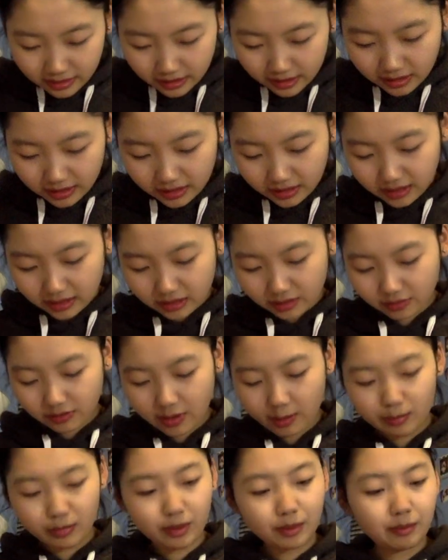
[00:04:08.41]
And then
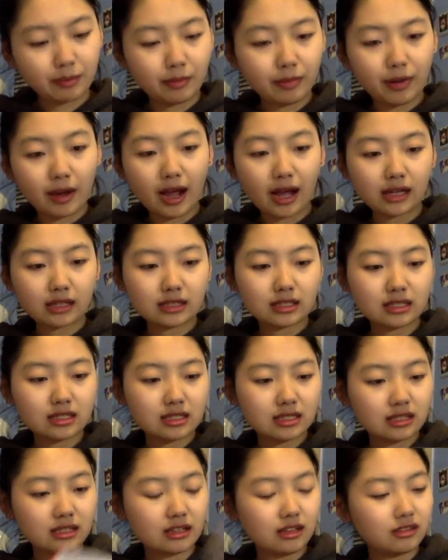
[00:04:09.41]
November
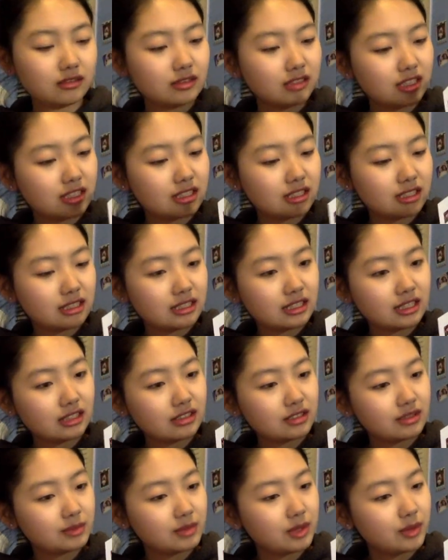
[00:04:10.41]
box. Oh, it
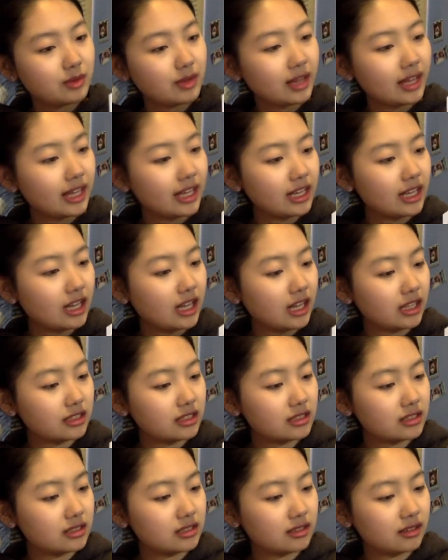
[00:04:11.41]
tells me what I
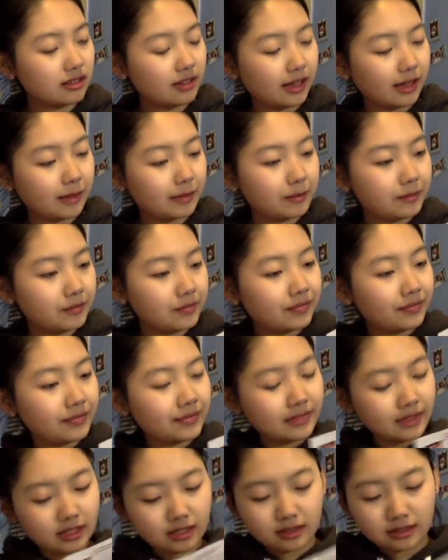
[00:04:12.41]
got. Okay.
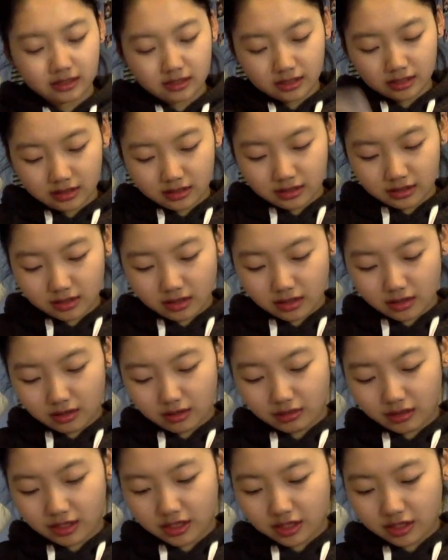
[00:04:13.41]

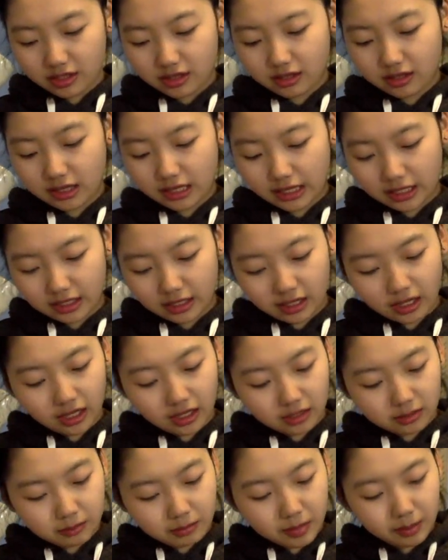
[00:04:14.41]
So here I
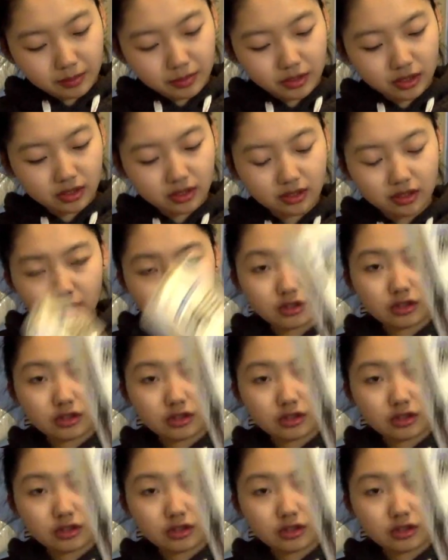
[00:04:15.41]
got pepper roll,